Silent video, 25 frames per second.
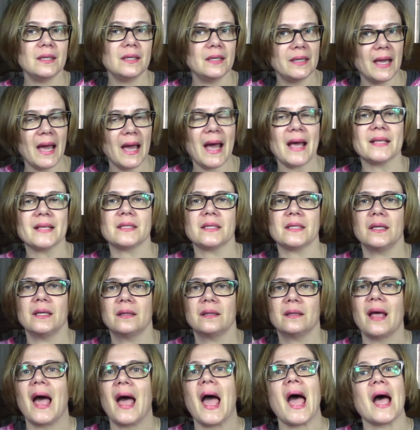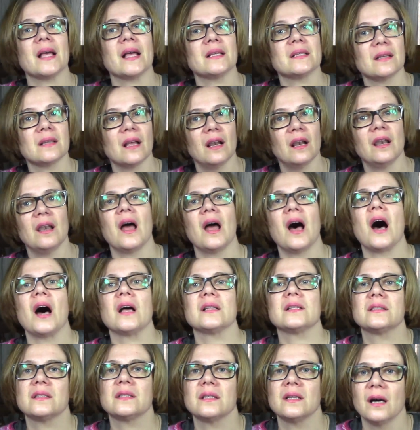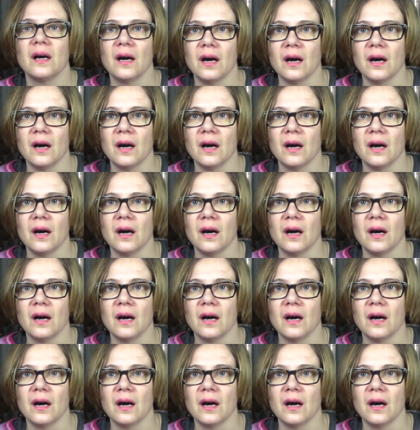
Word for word: yes it has lots